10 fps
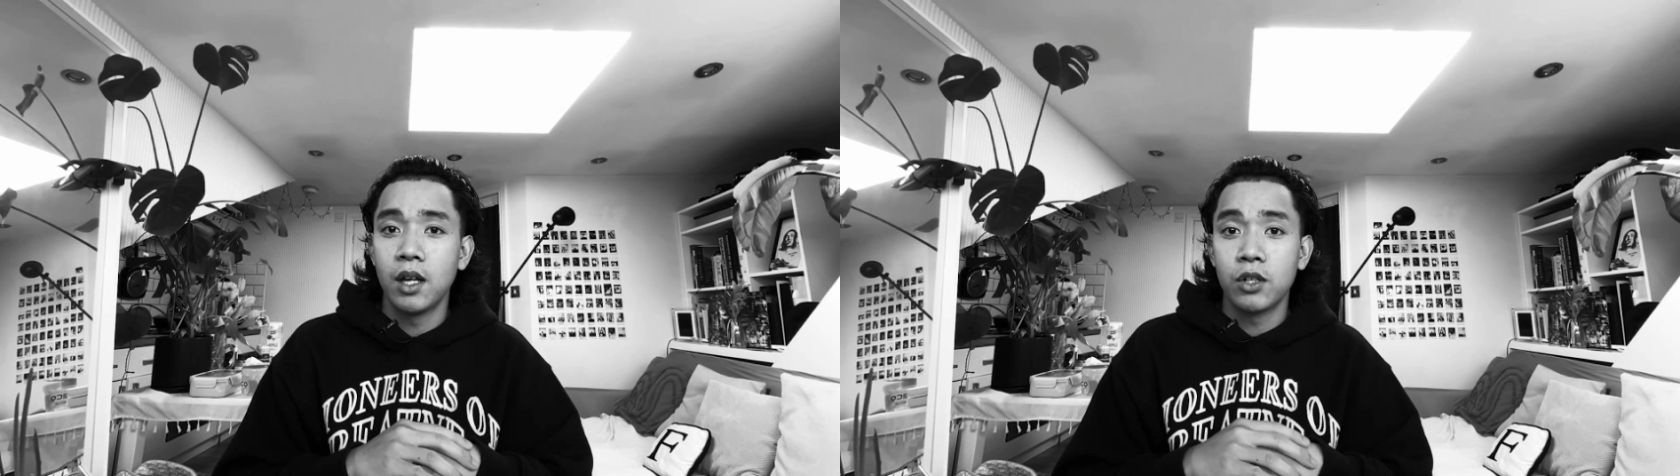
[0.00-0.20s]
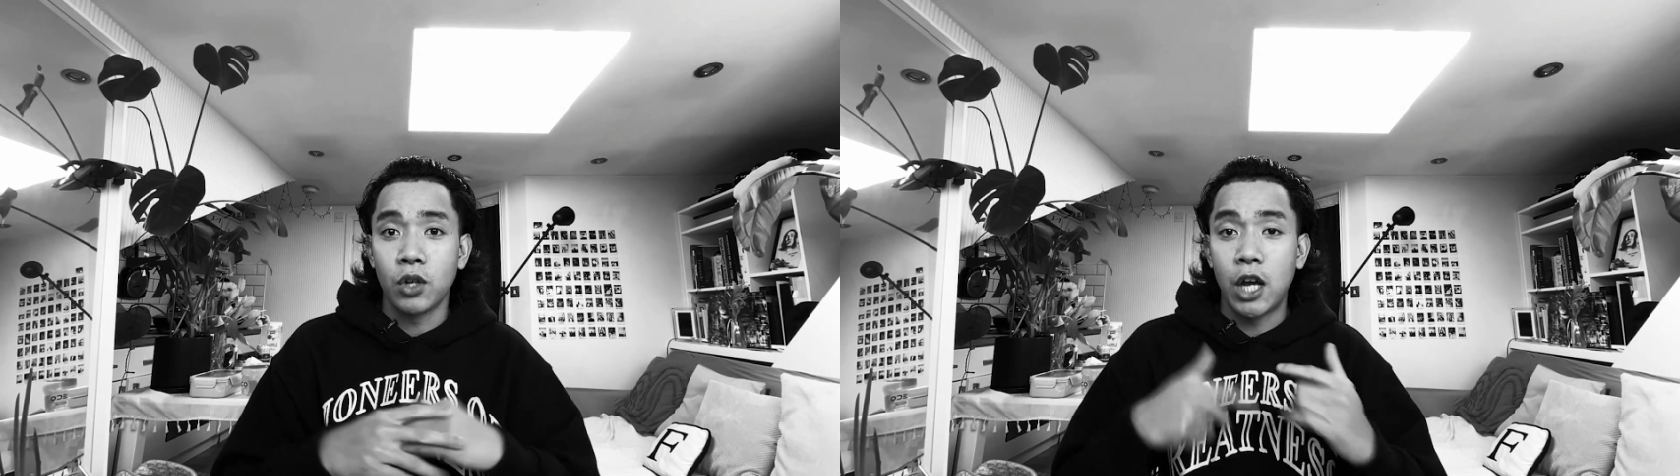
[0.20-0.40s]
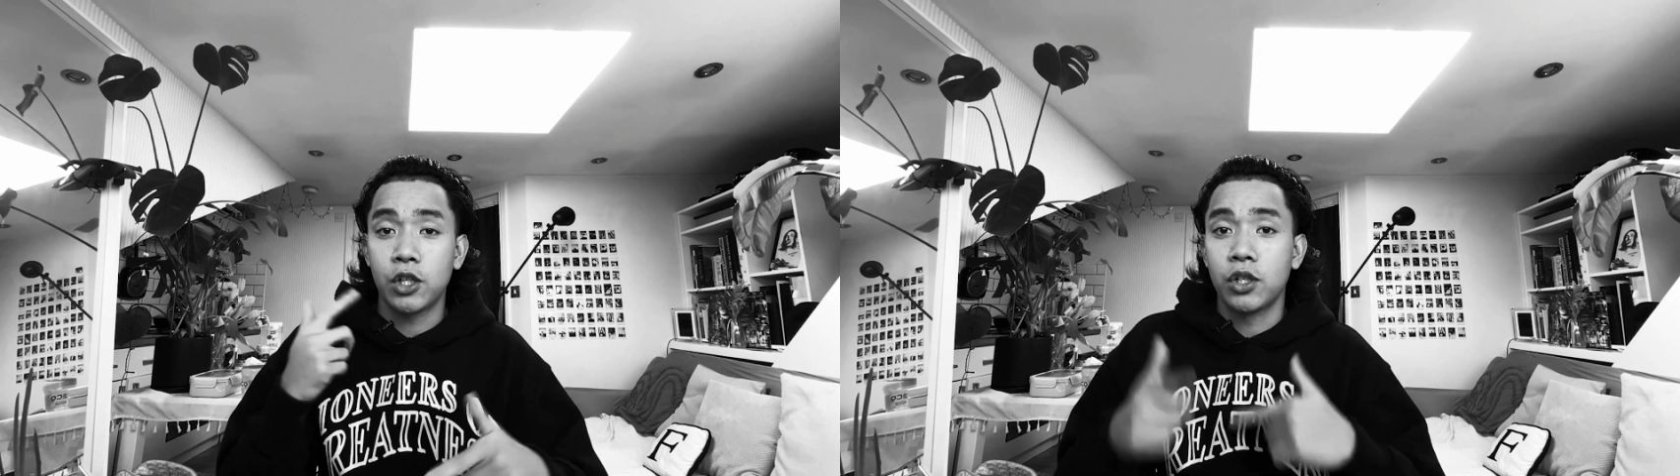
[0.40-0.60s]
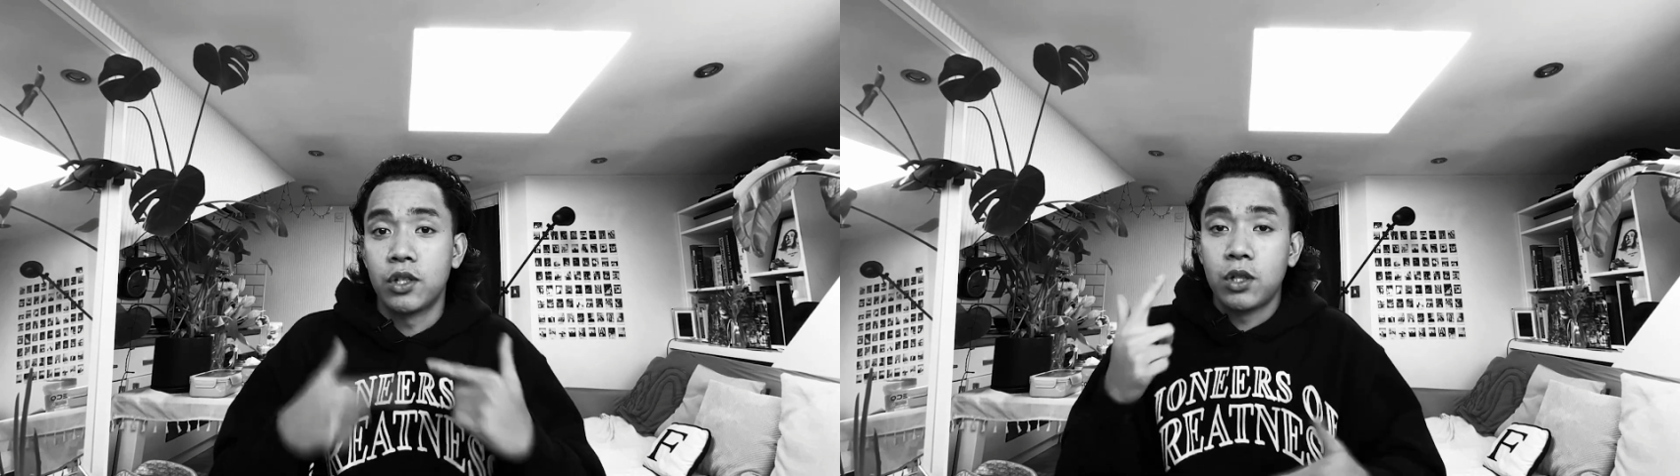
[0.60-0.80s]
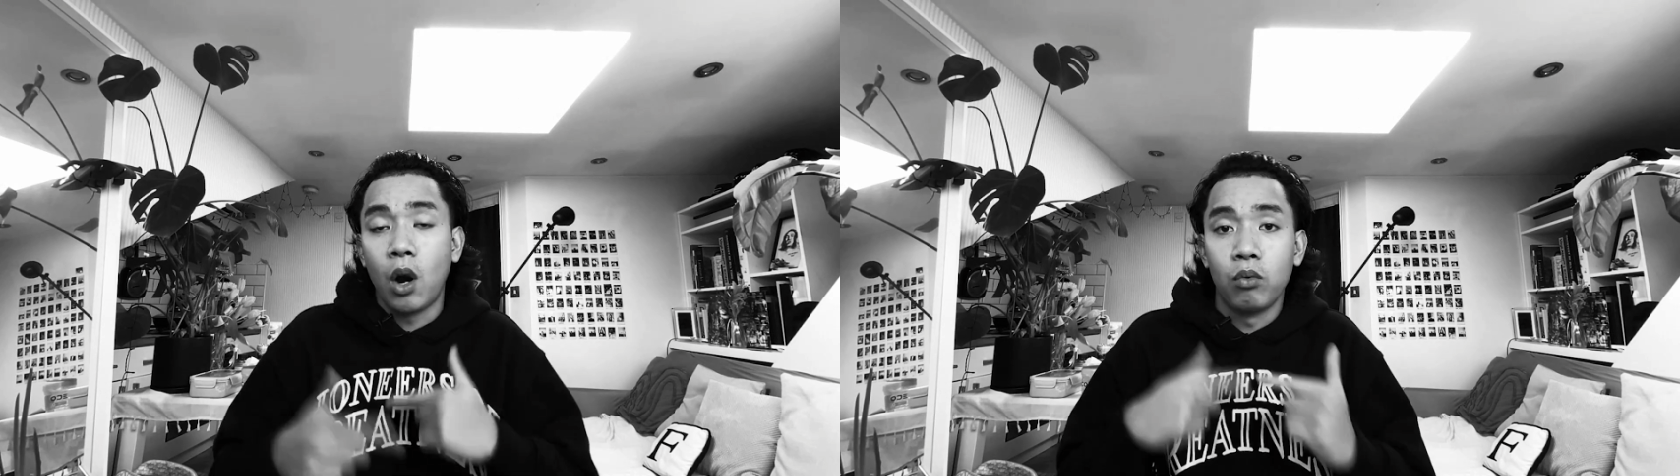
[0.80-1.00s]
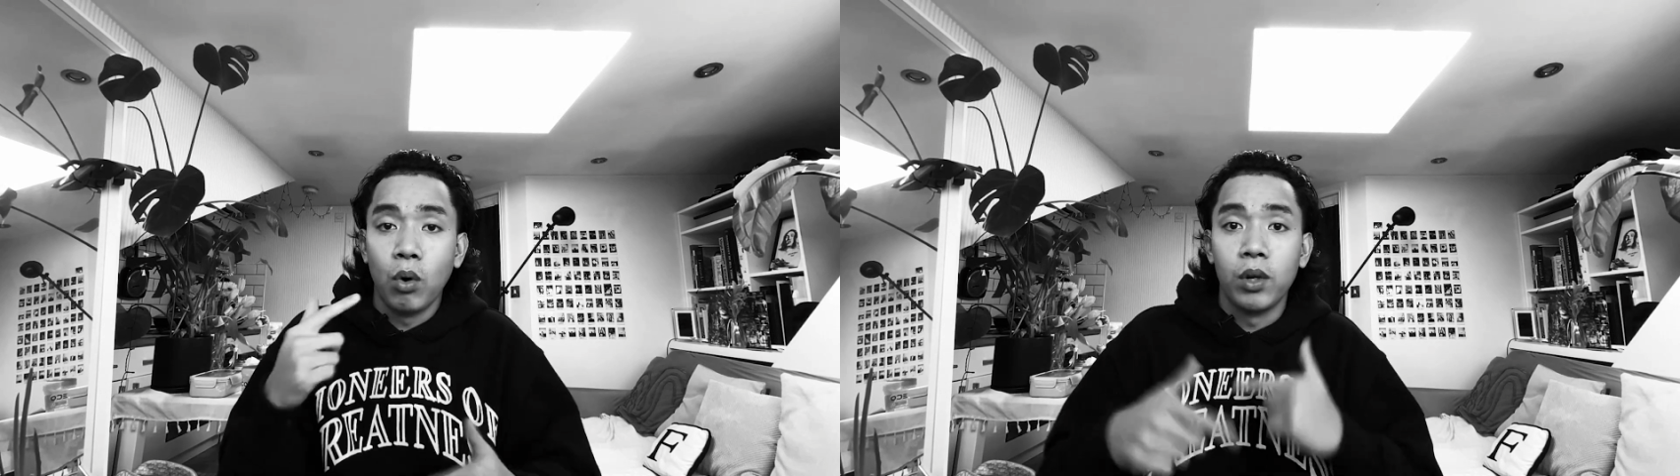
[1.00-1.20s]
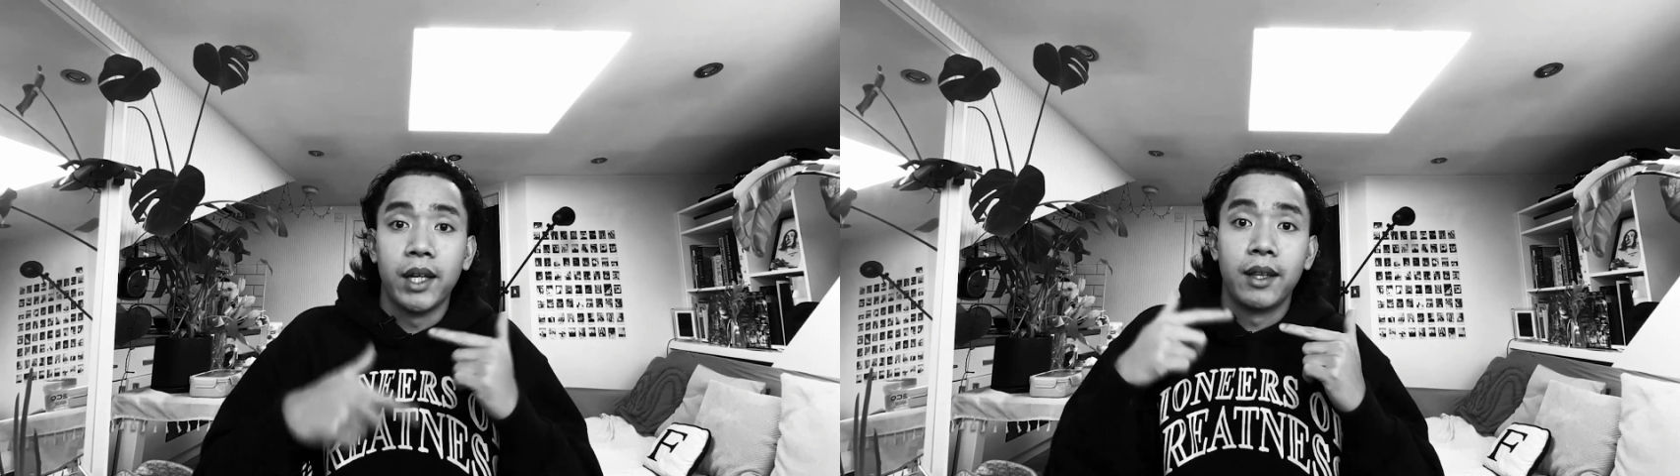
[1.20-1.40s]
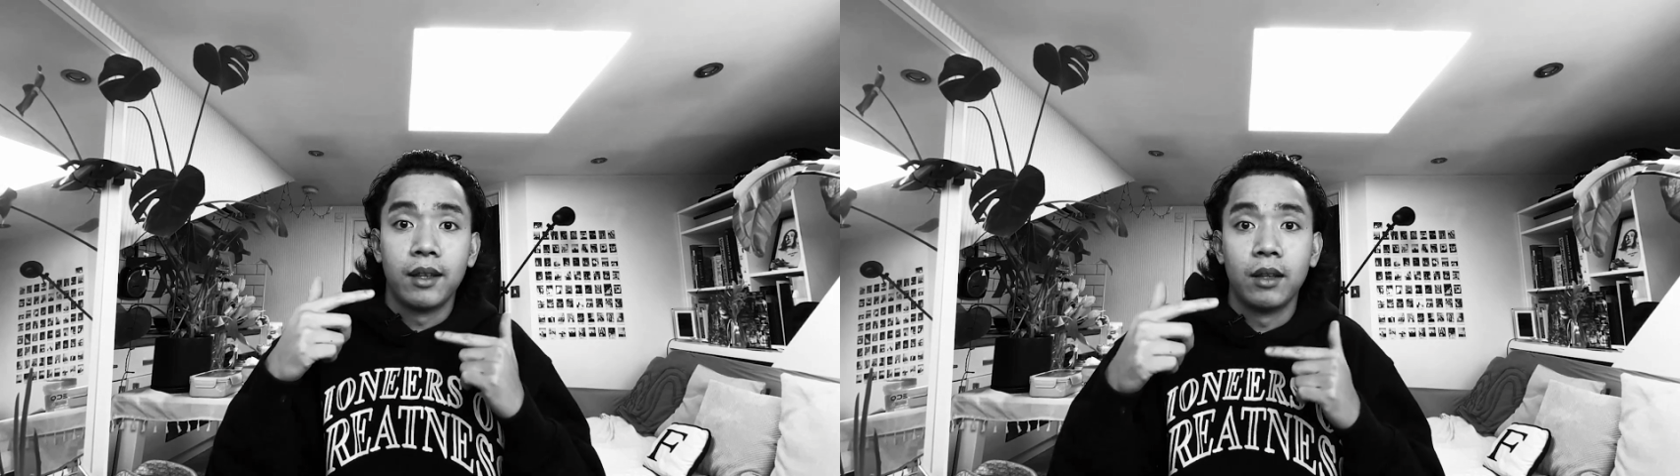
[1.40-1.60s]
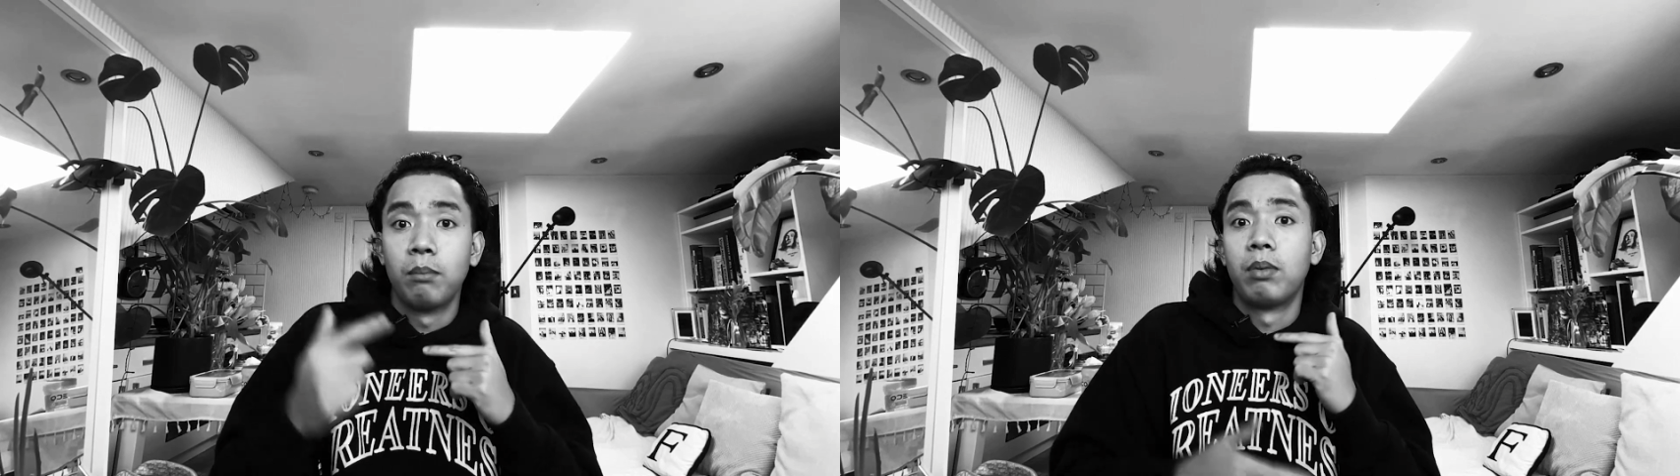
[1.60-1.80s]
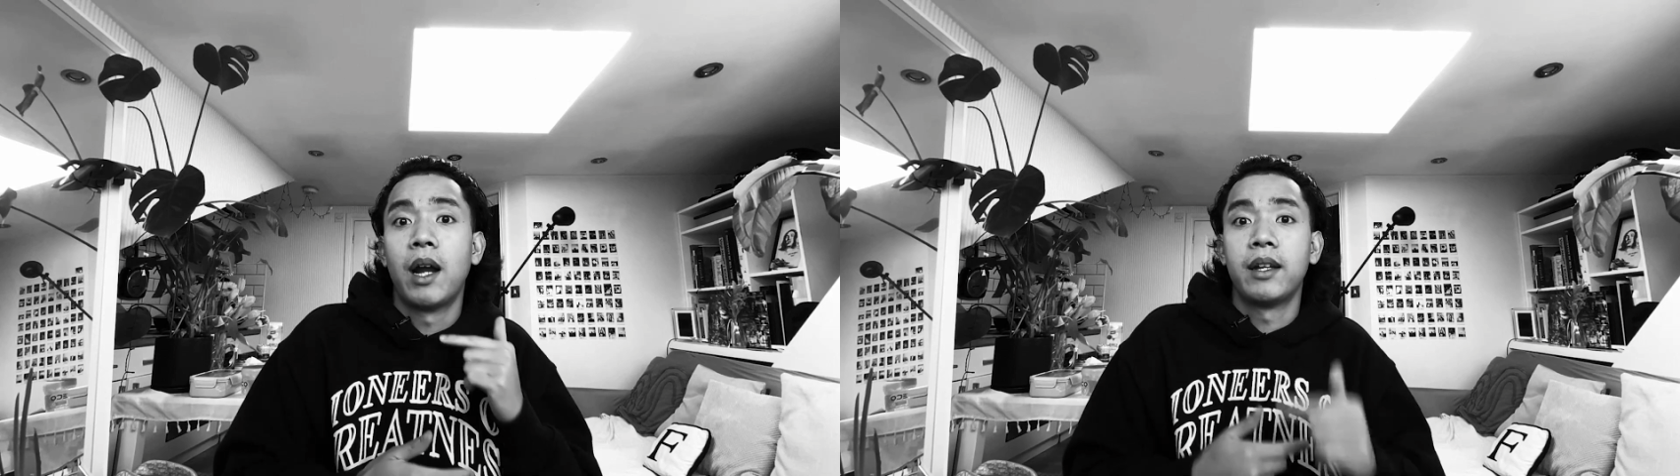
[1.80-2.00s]
So I should start rolling the
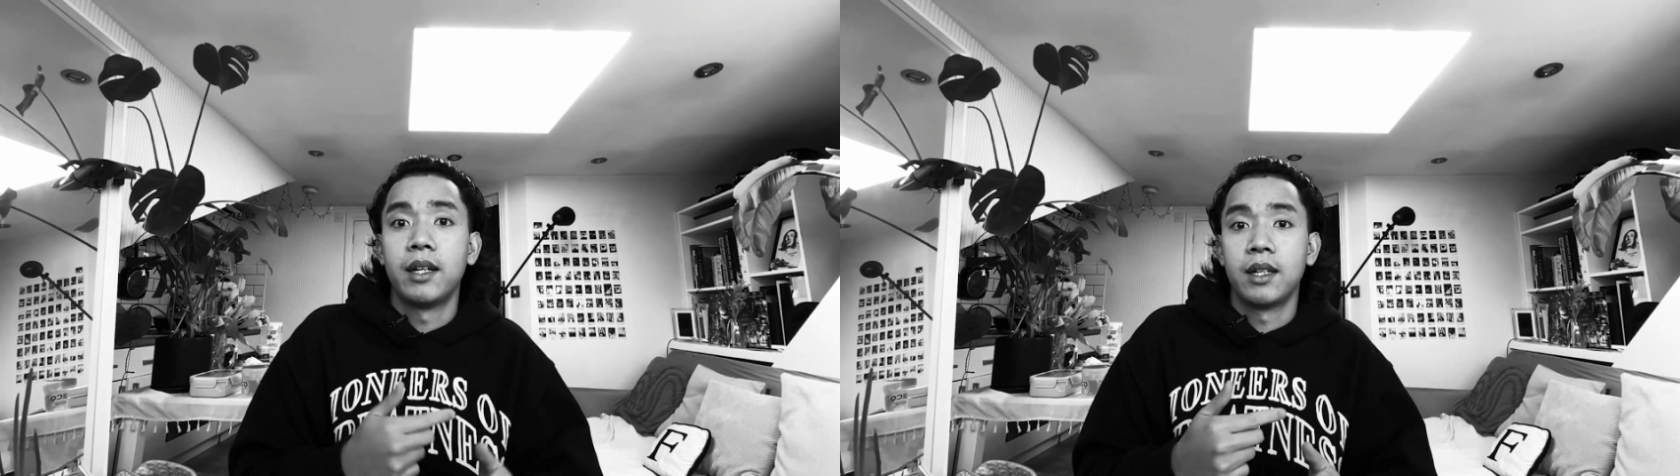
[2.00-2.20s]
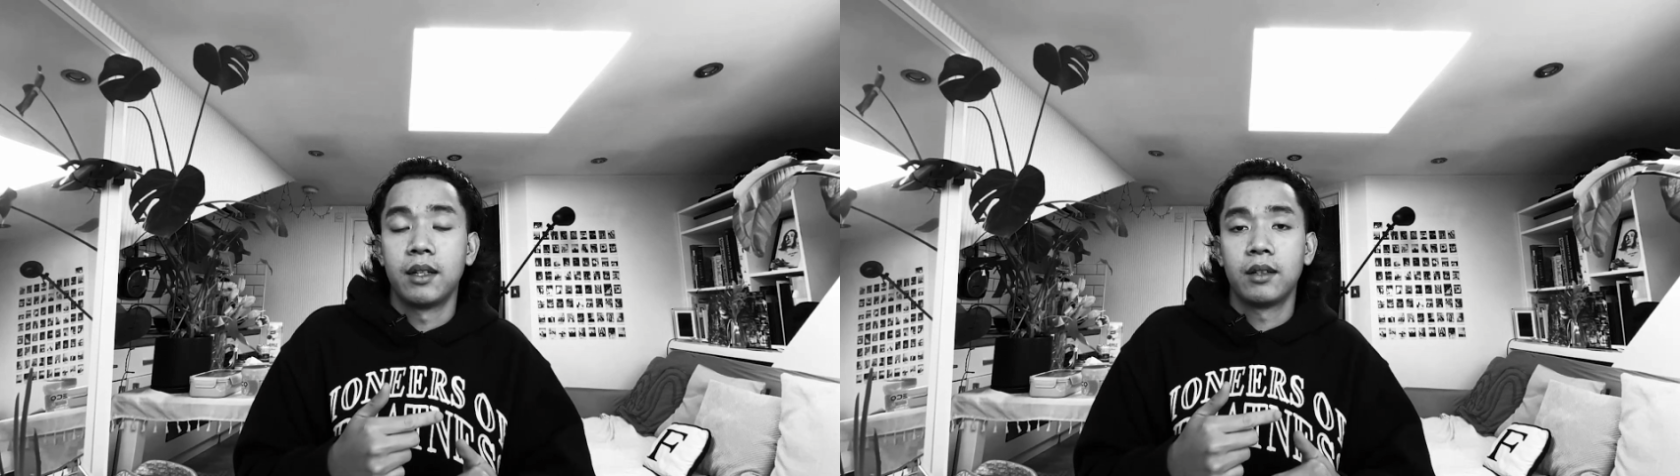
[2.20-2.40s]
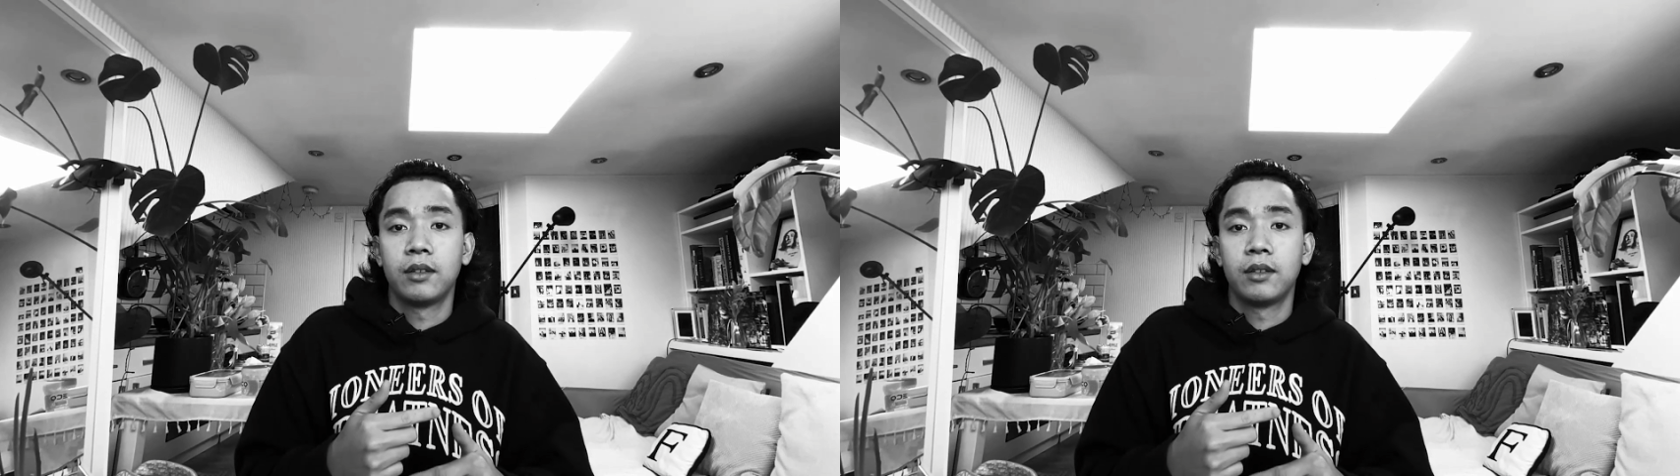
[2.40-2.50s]
branding